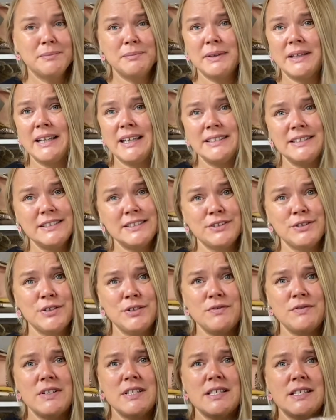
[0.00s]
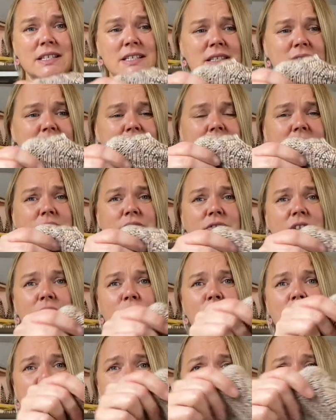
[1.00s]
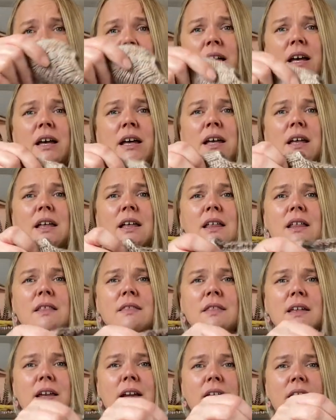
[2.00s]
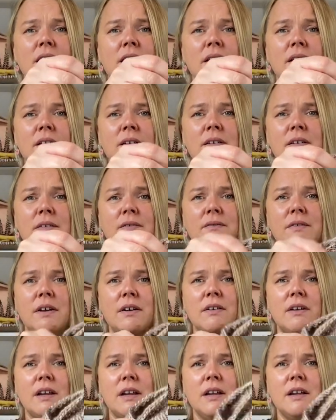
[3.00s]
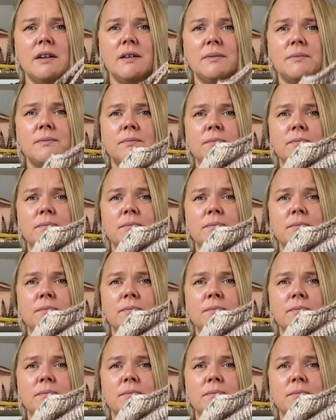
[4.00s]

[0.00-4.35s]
but I just couldn't resist these green ones. They are very,